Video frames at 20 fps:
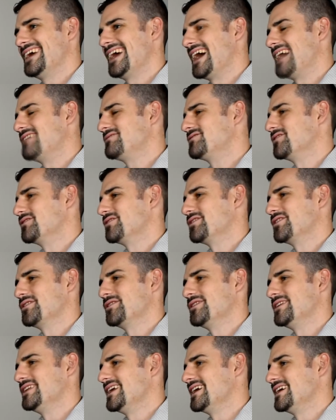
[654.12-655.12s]
after
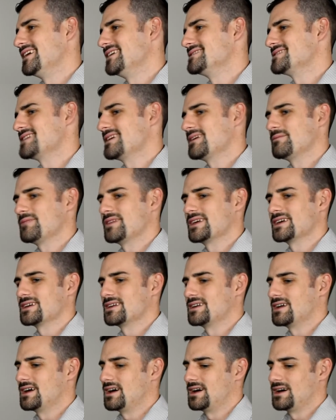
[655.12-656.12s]
30 days, and I'm
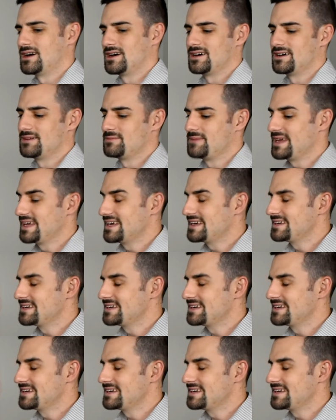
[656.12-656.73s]
thinking, oh man.